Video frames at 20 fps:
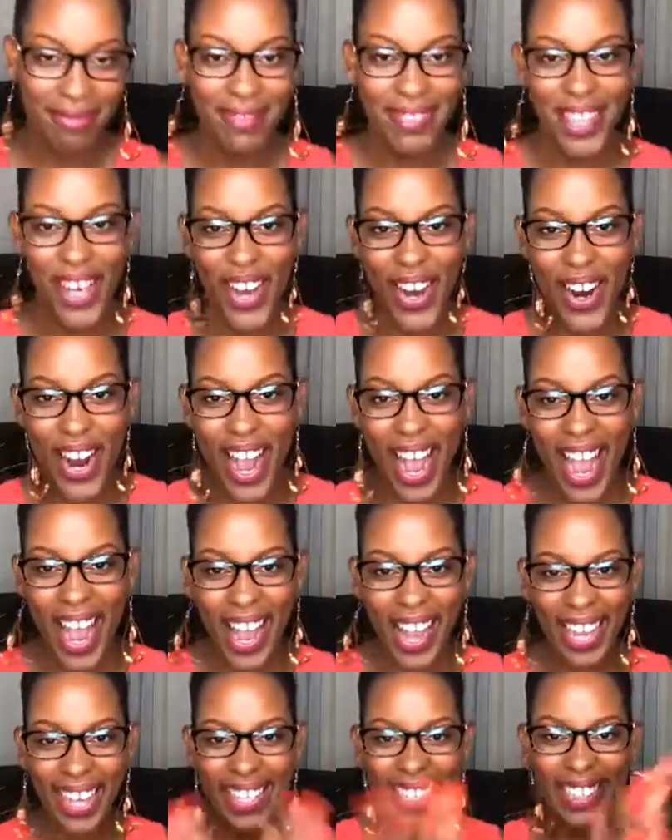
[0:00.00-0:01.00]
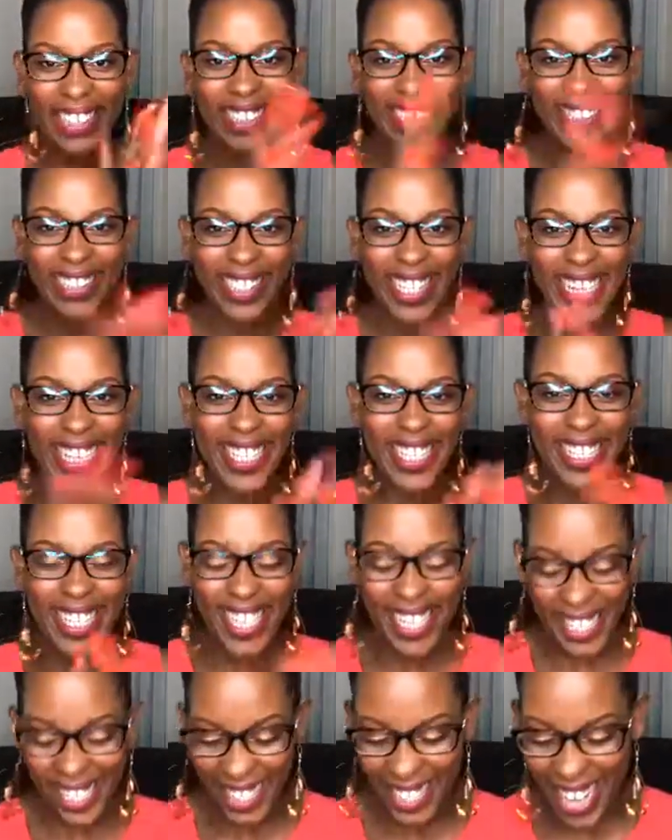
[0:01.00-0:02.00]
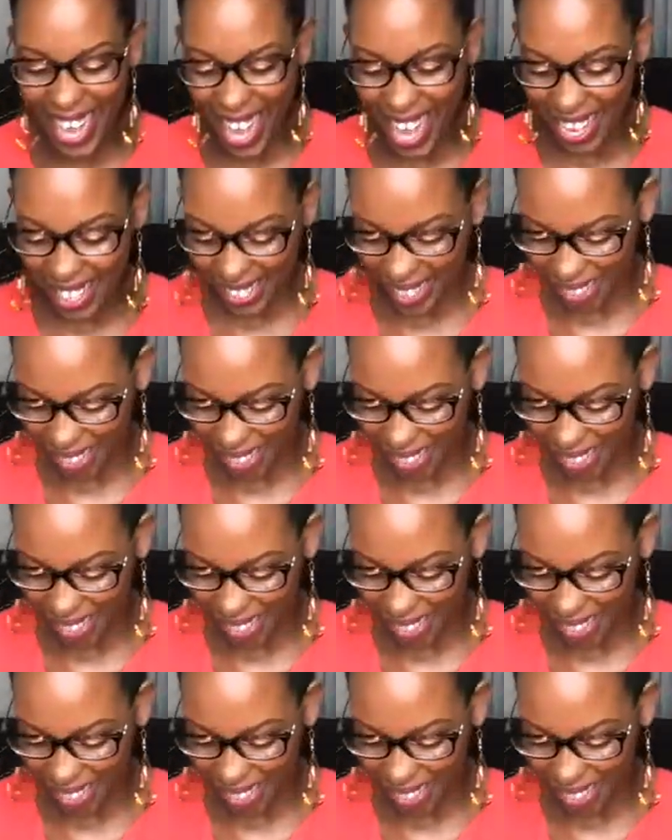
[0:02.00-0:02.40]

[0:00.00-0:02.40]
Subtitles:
All right, it's 10 o'clock.